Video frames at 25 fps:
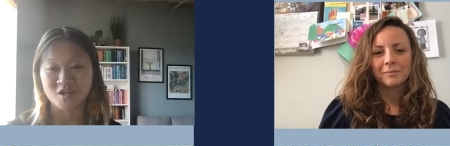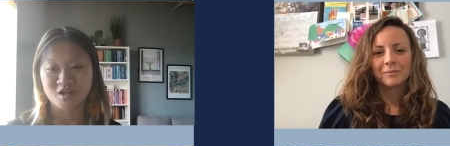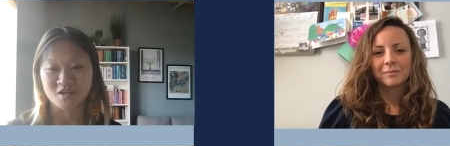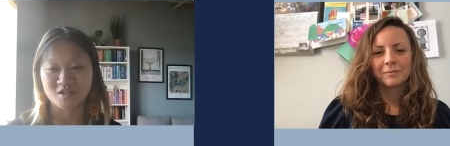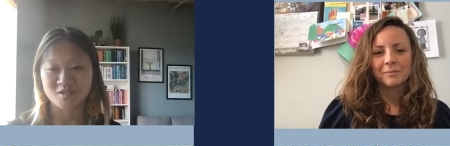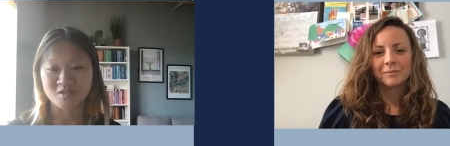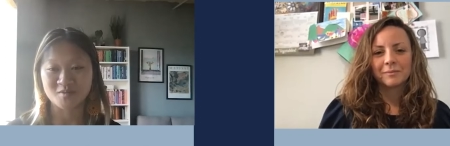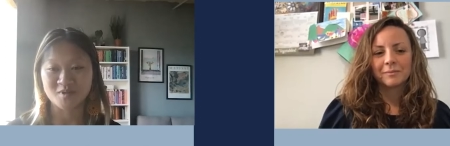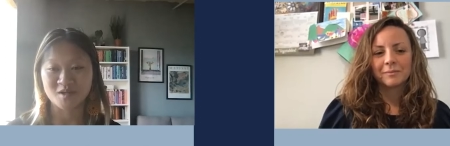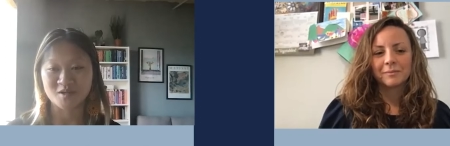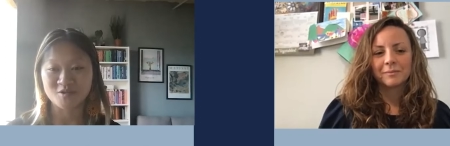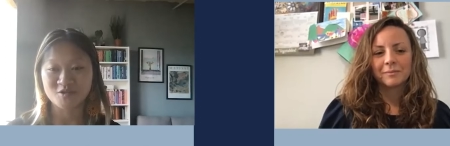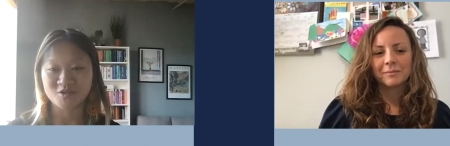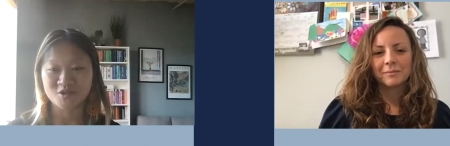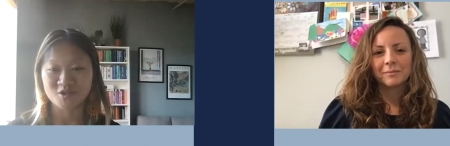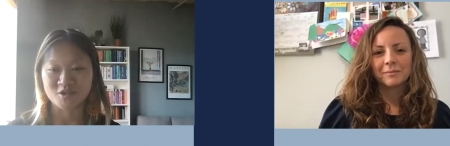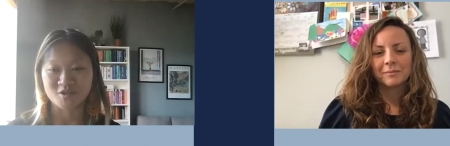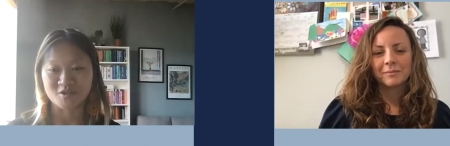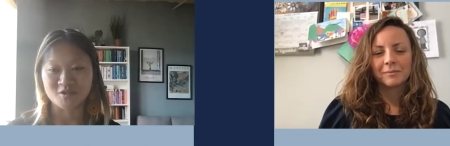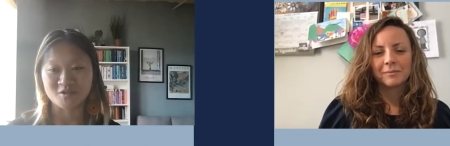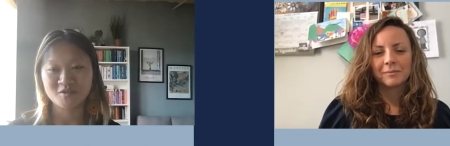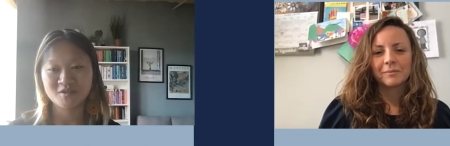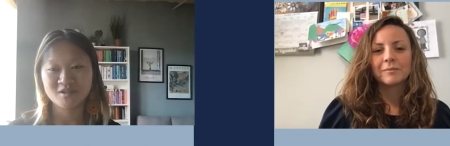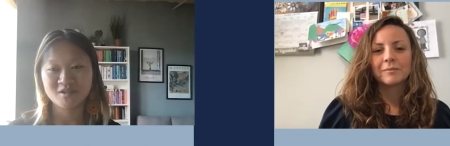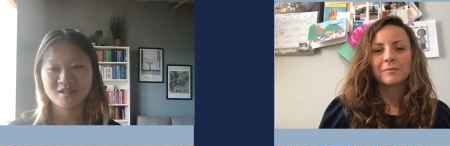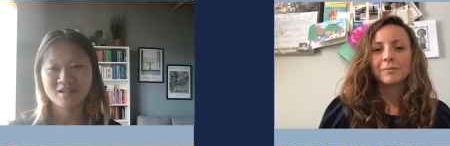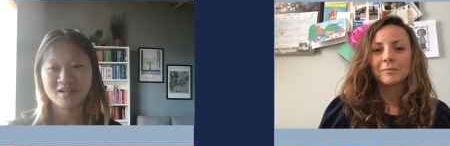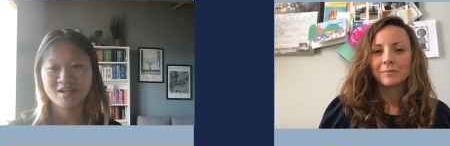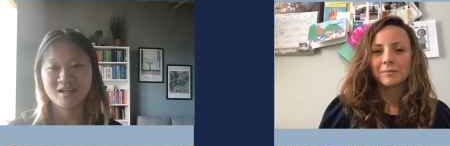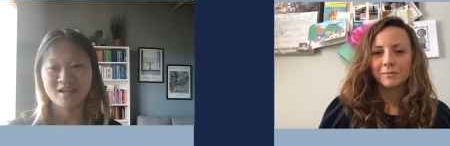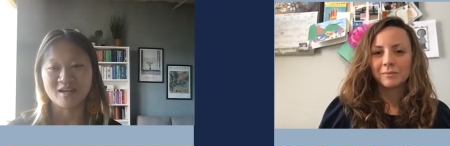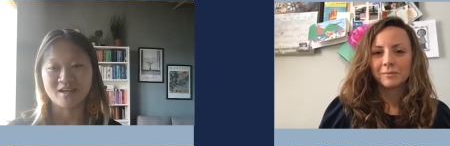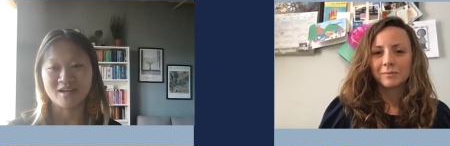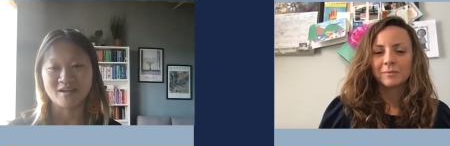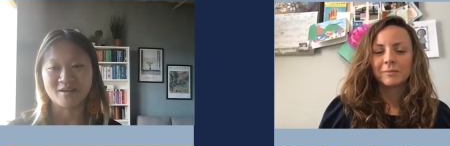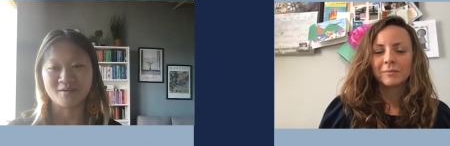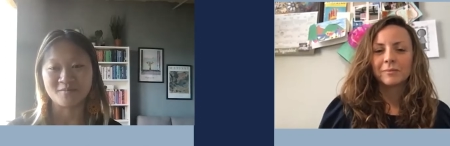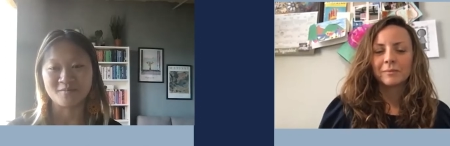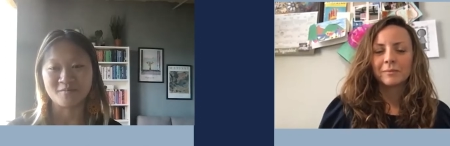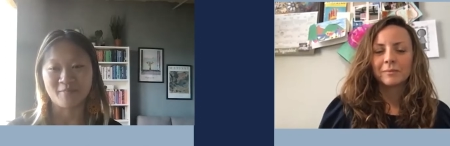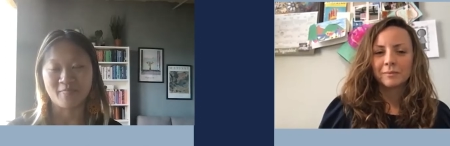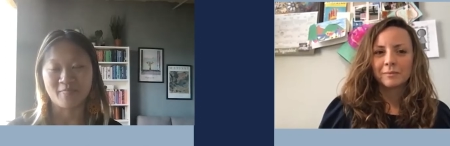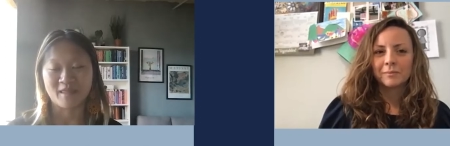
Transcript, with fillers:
Speaker 1: talked about too. Um,